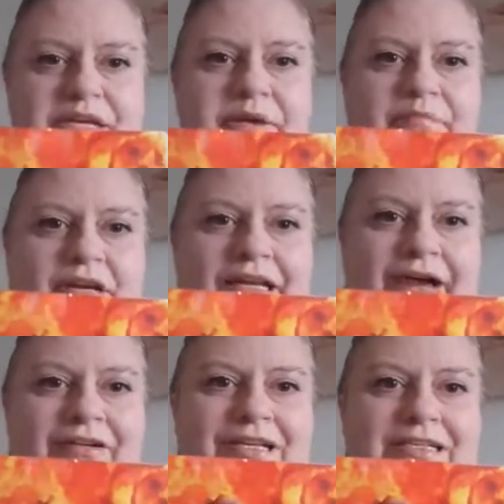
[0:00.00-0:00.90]
but
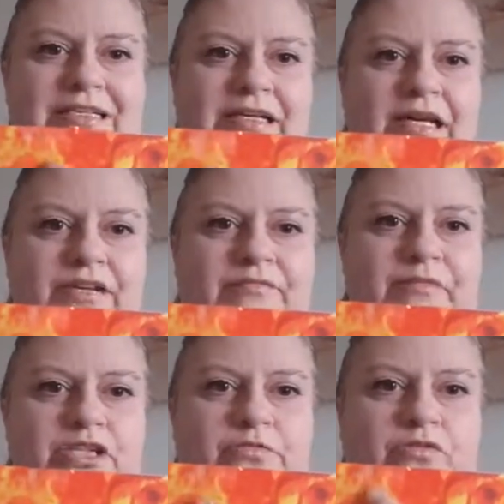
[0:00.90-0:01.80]
now I can see kind of
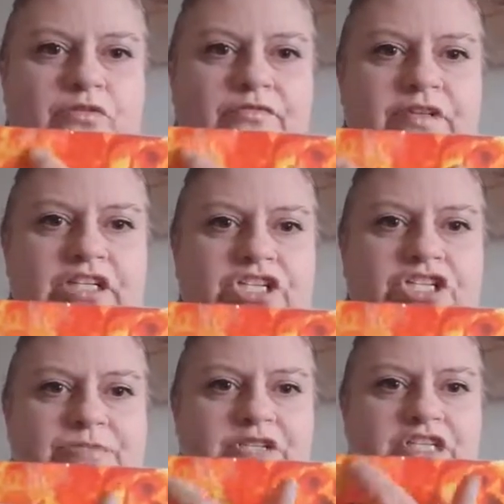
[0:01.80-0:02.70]
much more of an
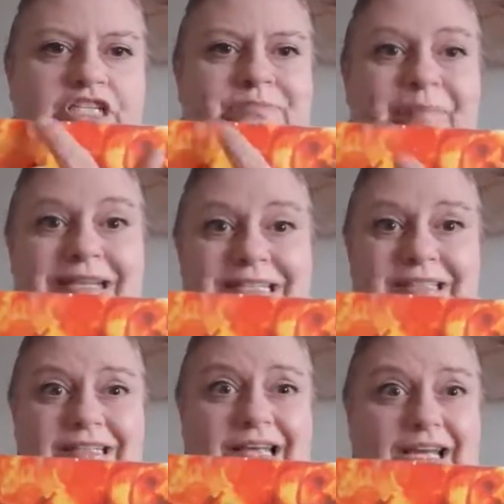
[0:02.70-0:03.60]
Egyptian
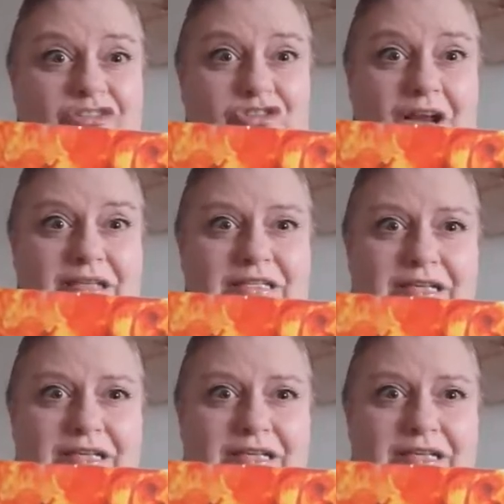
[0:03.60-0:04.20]
Tibetan headdress,